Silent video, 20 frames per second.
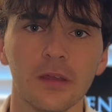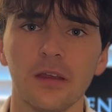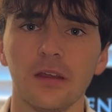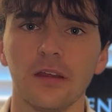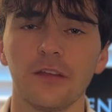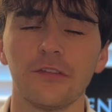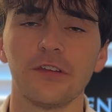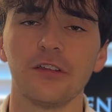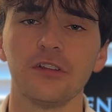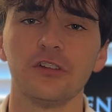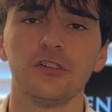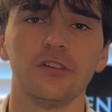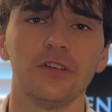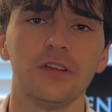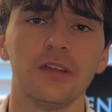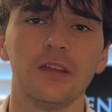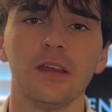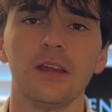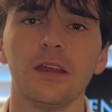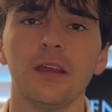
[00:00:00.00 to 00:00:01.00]

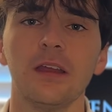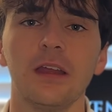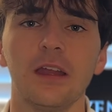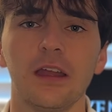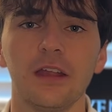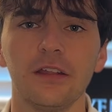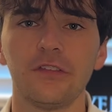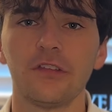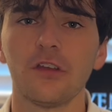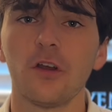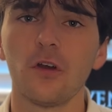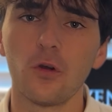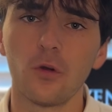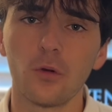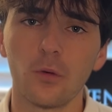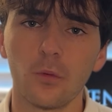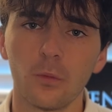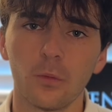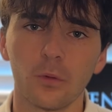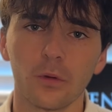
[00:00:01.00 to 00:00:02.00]
essentially. And
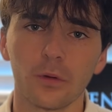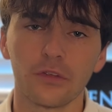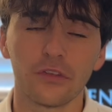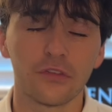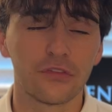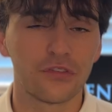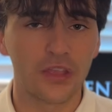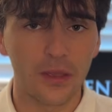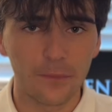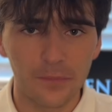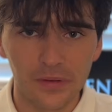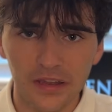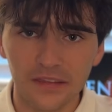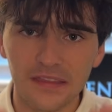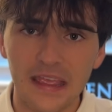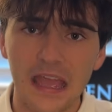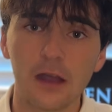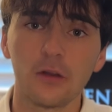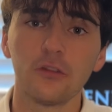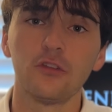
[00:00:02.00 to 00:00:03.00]
so we're stepping it
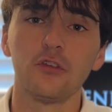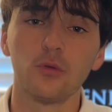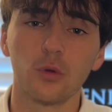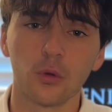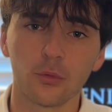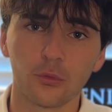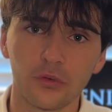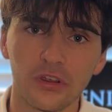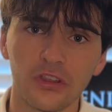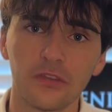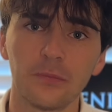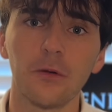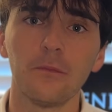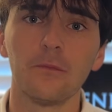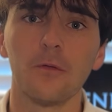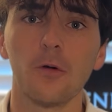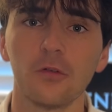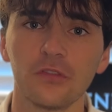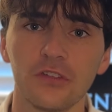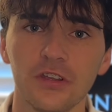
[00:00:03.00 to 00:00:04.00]
down to a reasonable
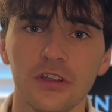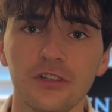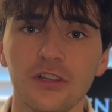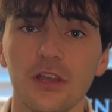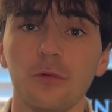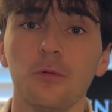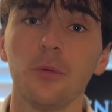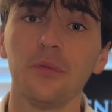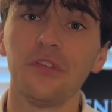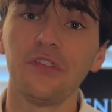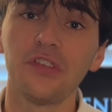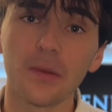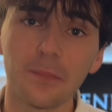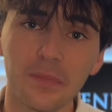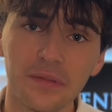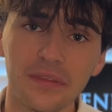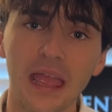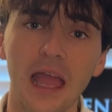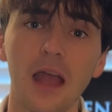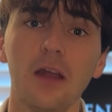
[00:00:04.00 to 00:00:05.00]
voltage. And when we
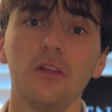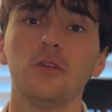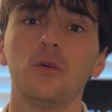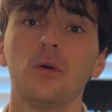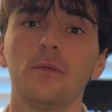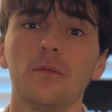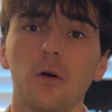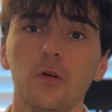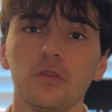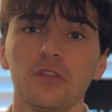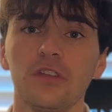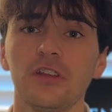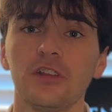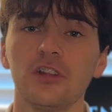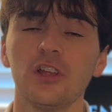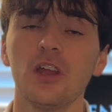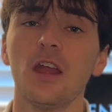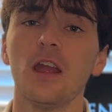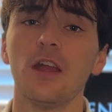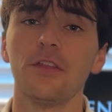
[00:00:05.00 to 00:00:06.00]
step it down to a
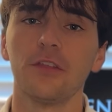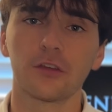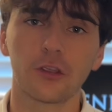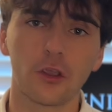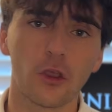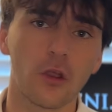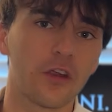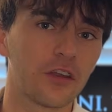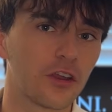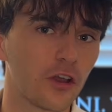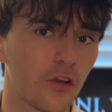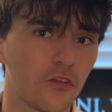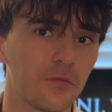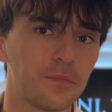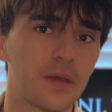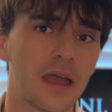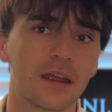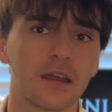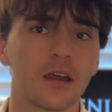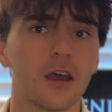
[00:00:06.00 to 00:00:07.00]
voltage, the current goes
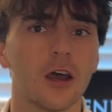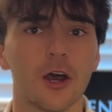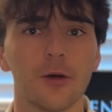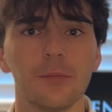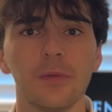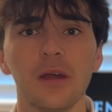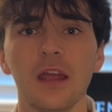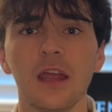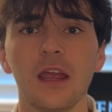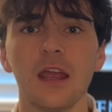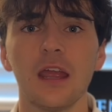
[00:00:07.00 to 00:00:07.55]
back up.